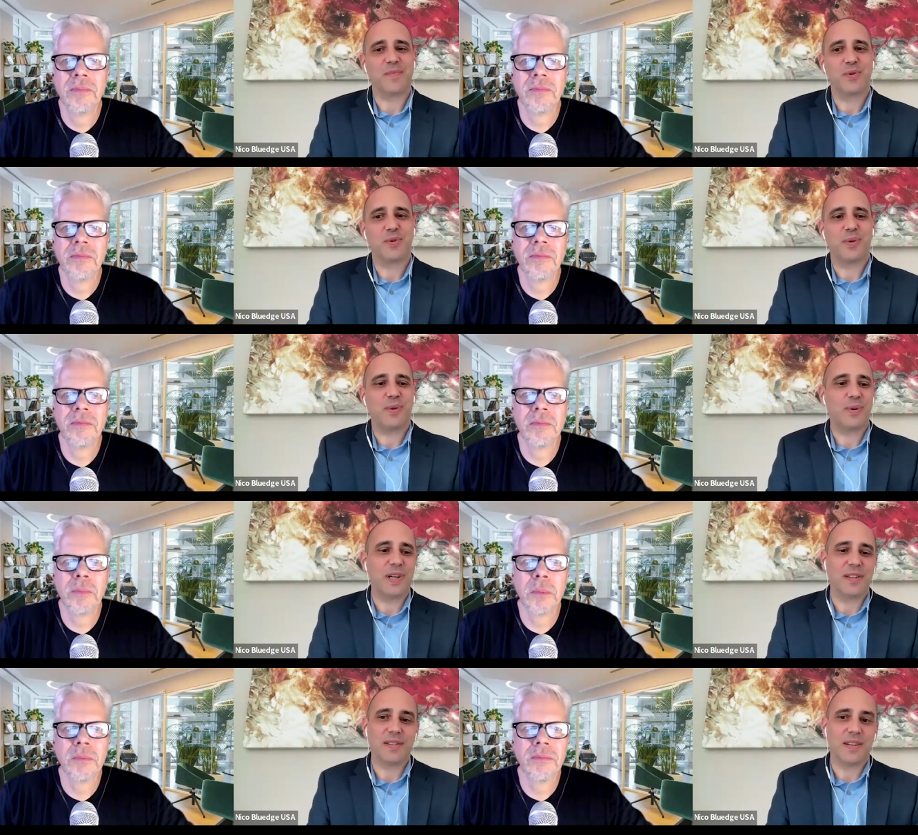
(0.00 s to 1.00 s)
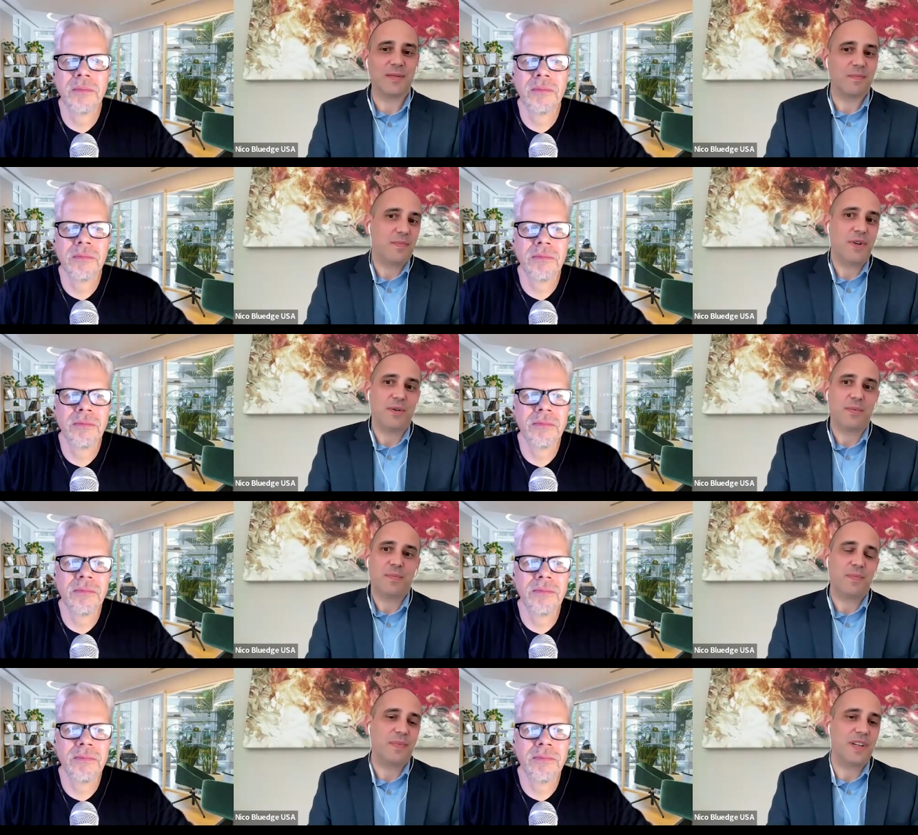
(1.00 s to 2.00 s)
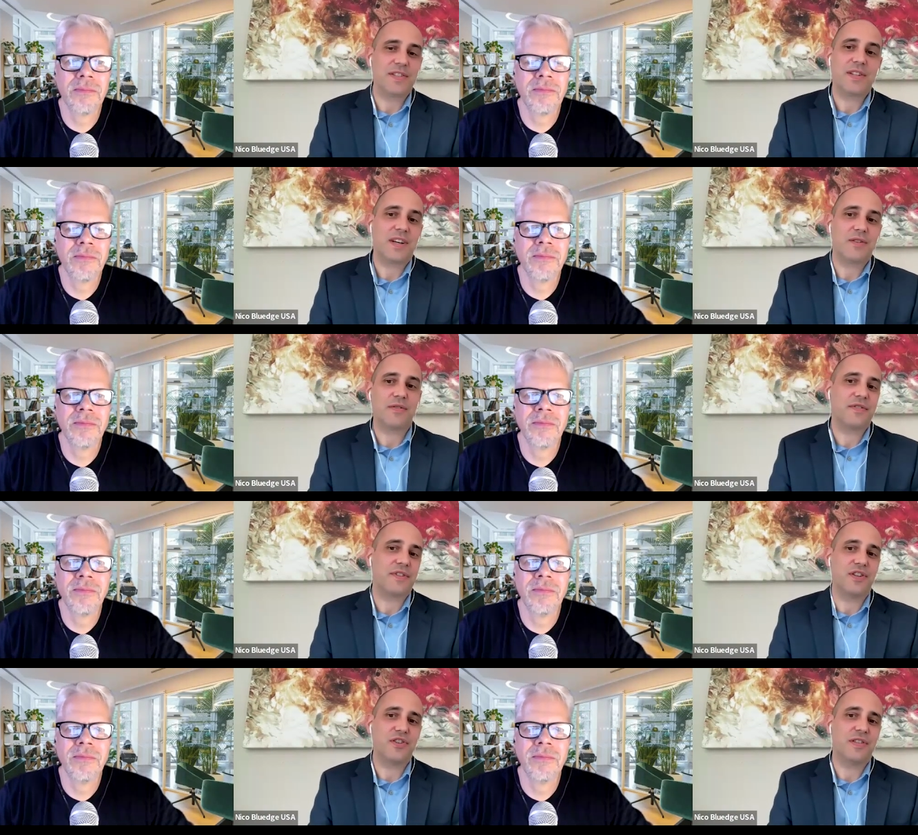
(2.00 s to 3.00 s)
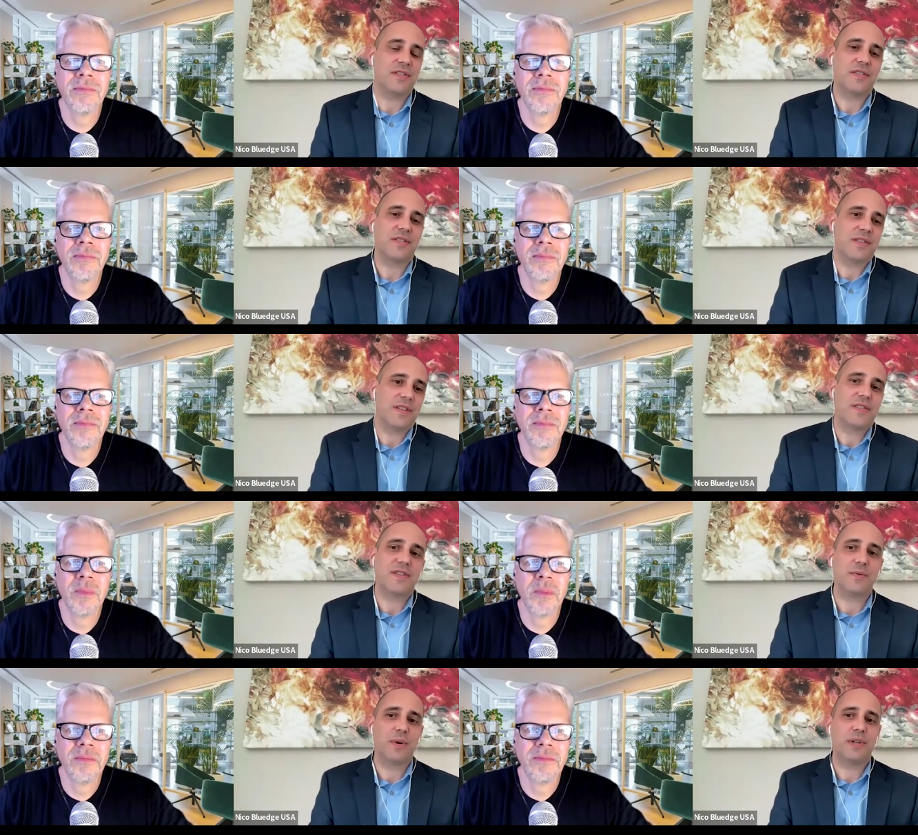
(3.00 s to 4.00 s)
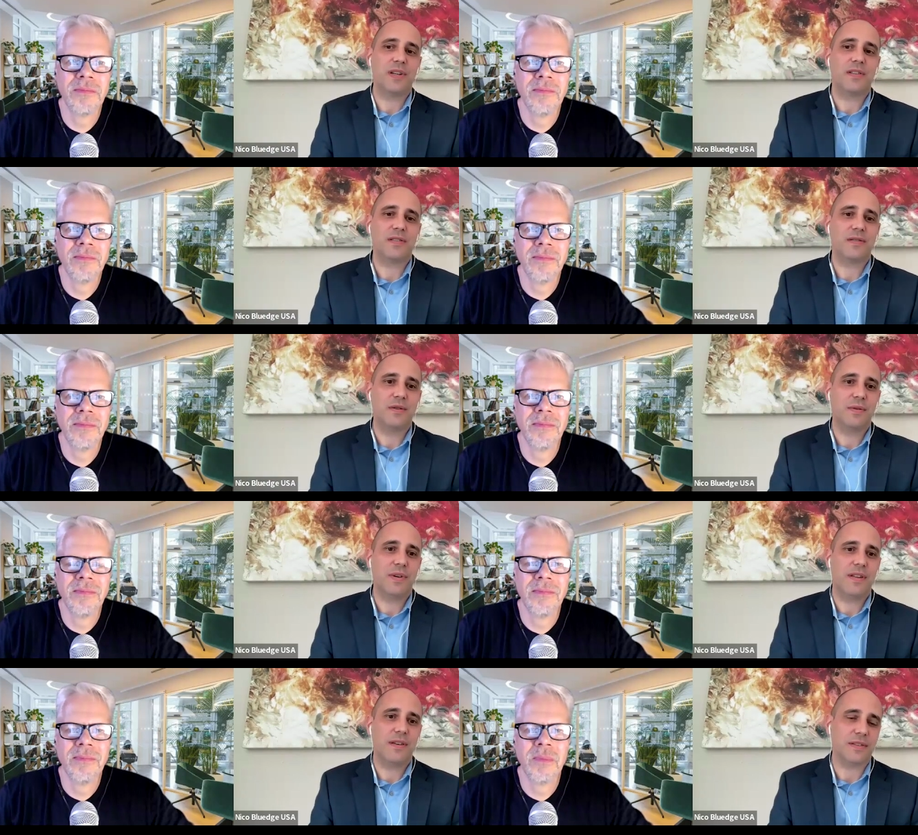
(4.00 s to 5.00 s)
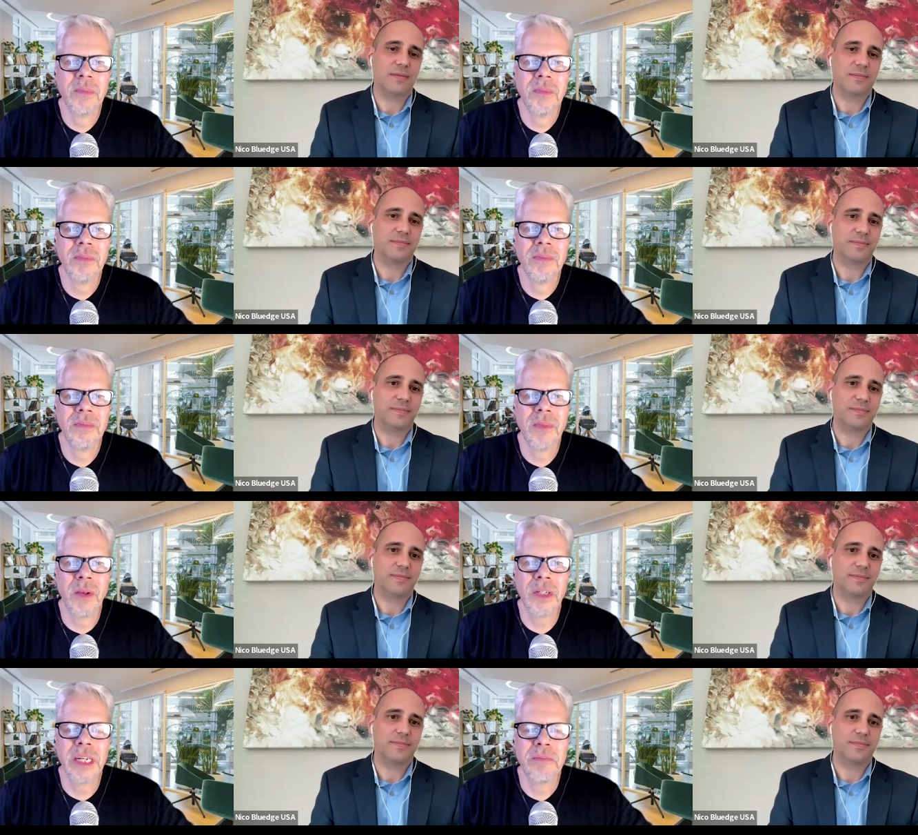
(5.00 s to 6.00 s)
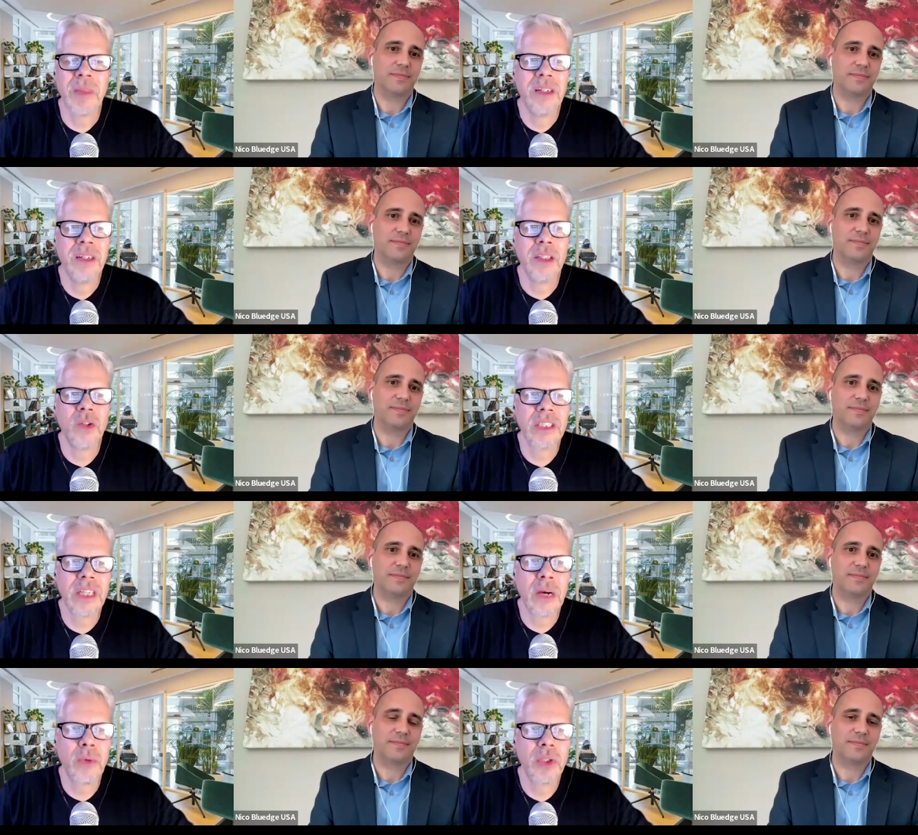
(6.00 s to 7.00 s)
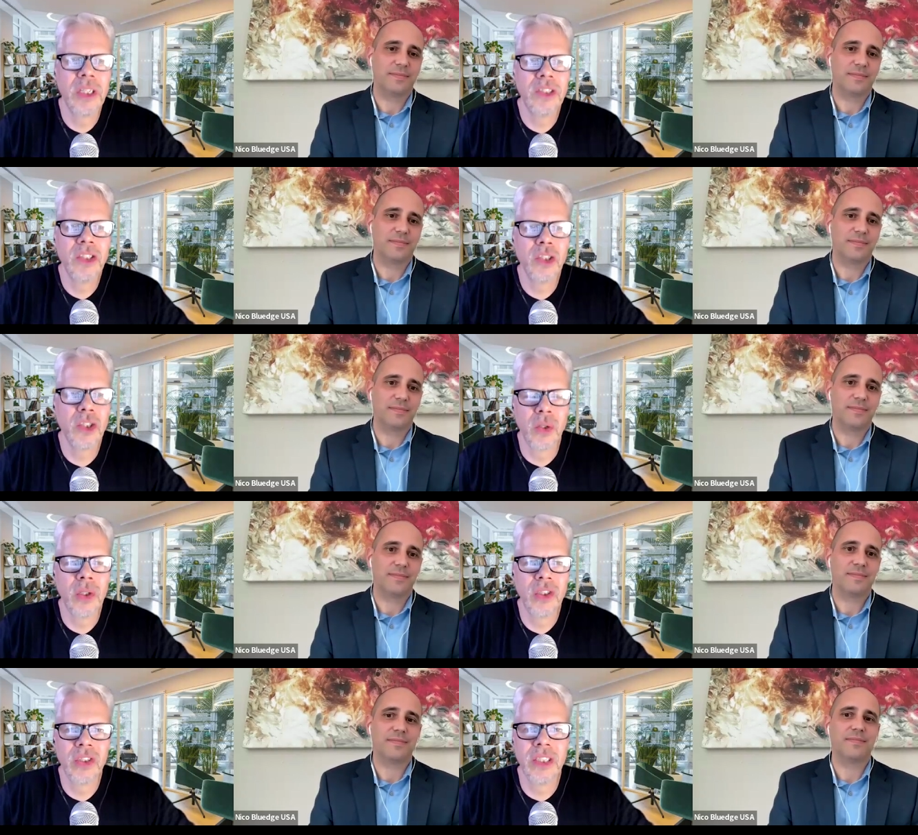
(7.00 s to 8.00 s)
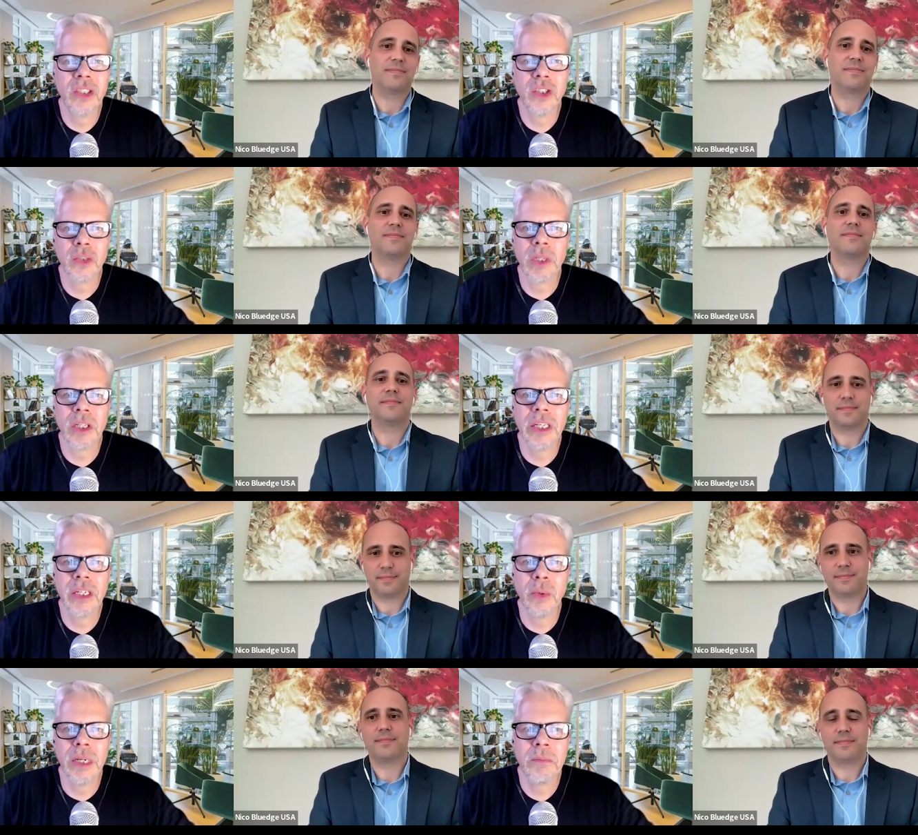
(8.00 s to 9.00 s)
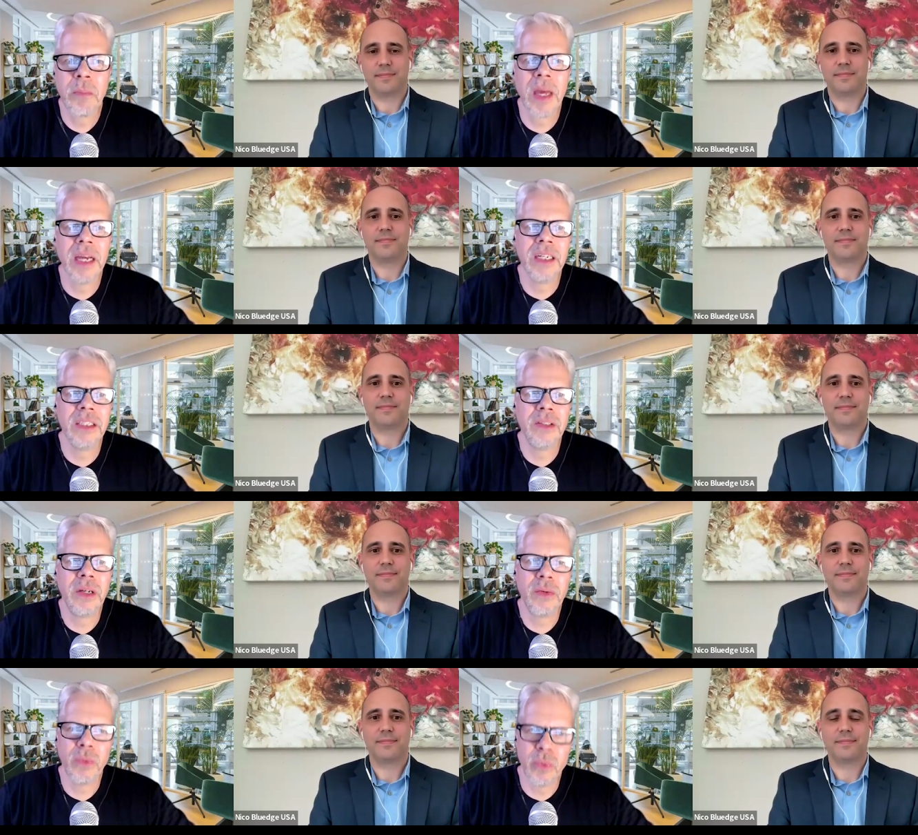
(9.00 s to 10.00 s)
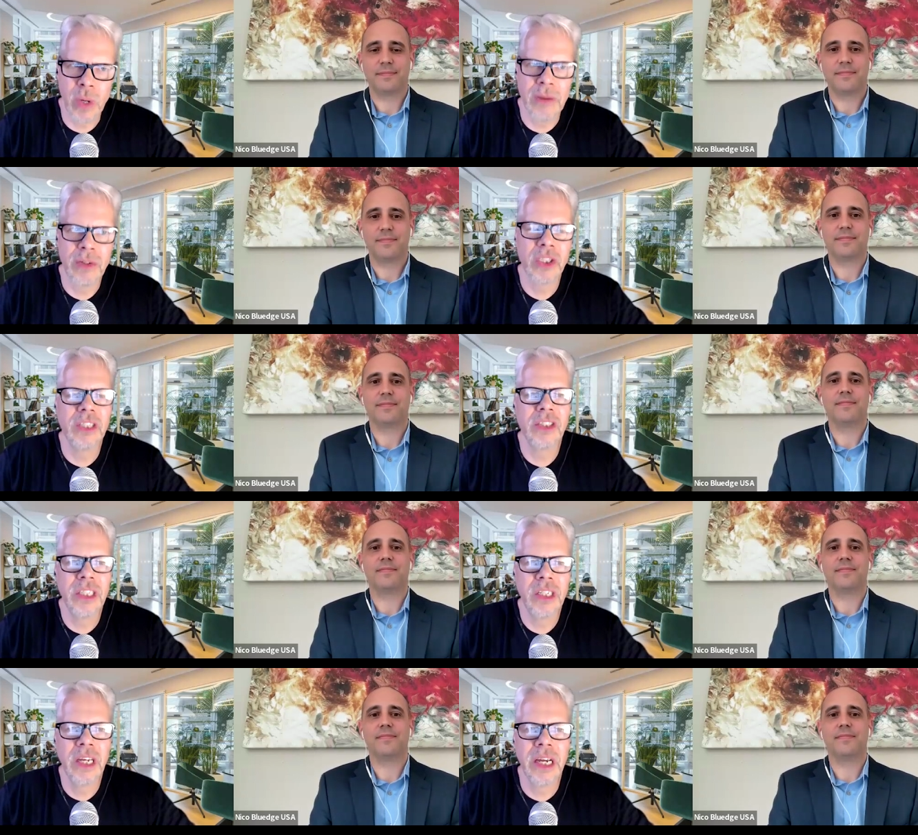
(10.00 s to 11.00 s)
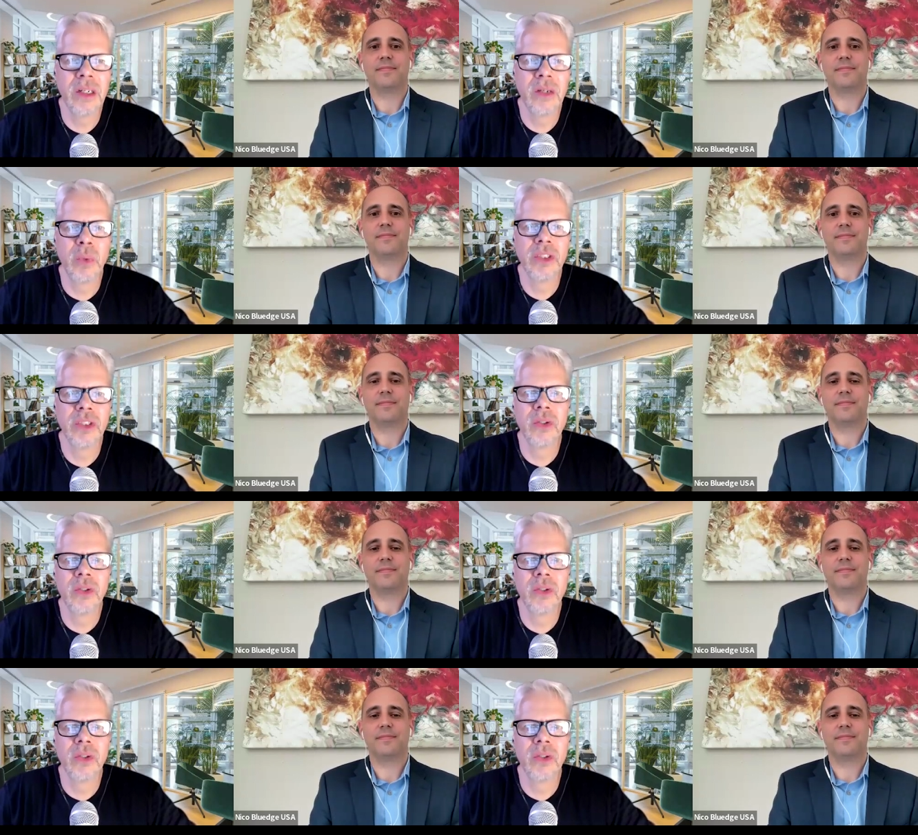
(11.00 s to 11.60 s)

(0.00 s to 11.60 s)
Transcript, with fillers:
Speaker 1: store. And and you know, let's start the conversation and, and let's see what we can do together.
Speaker 2: Okay, Nicolas, I will put the links in the show notes. Then you're just one click away, and wherever is listening and wants to